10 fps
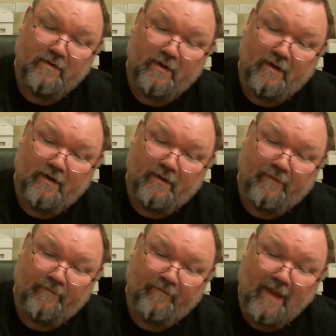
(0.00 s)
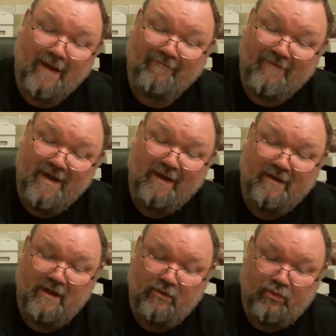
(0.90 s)
I think
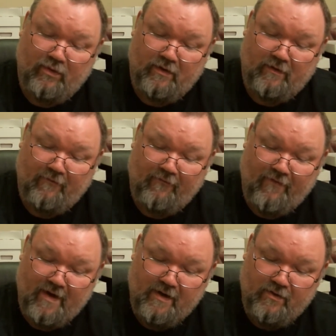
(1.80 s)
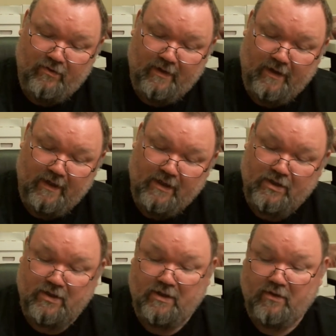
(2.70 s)
this was the final
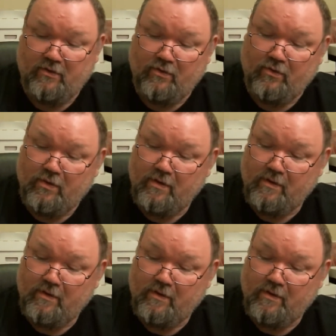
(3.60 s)
issue.